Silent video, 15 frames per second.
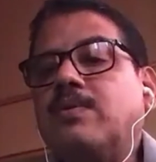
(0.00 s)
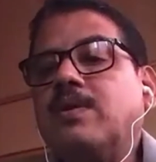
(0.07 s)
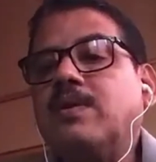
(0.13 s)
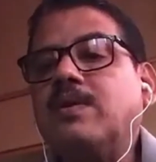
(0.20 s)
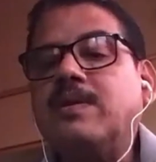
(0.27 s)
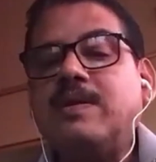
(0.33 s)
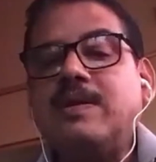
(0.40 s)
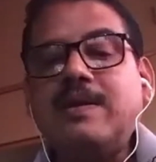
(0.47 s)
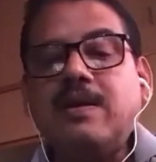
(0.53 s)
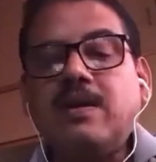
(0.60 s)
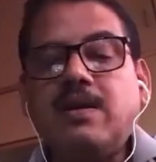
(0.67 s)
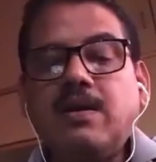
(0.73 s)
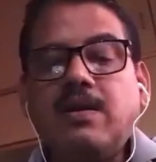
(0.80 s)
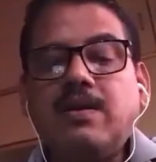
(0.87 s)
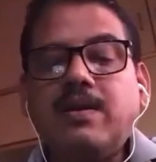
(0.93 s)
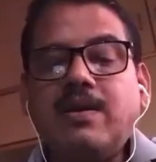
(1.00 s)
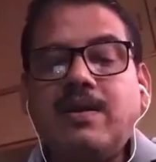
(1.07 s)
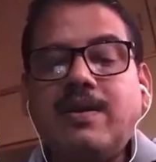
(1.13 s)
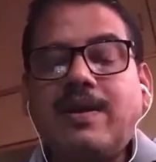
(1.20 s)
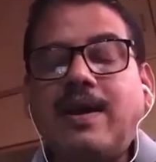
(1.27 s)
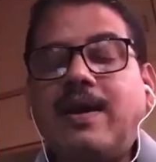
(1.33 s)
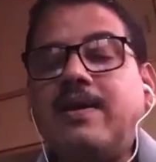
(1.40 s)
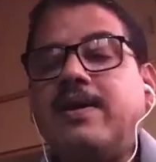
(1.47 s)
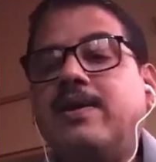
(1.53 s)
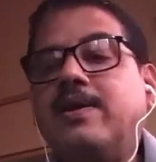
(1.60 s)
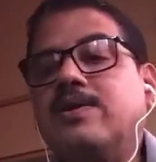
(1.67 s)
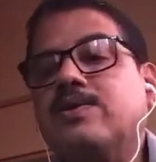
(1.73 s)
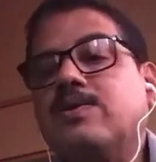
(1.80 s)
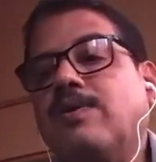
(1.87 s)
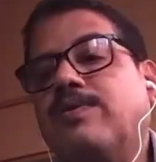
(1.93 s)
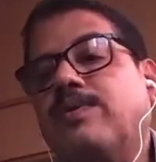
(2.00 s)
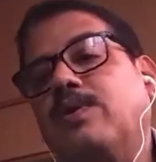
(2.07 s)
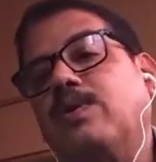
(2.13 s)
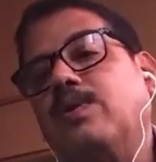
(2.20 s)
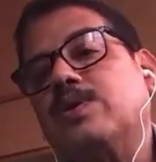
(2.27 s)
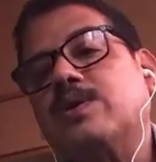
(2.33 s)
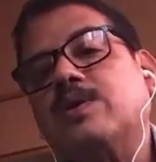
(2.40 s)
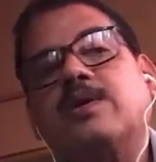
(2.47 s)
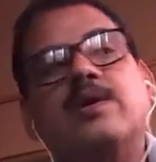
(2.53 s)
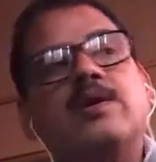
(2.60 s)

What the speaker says: the legalities of those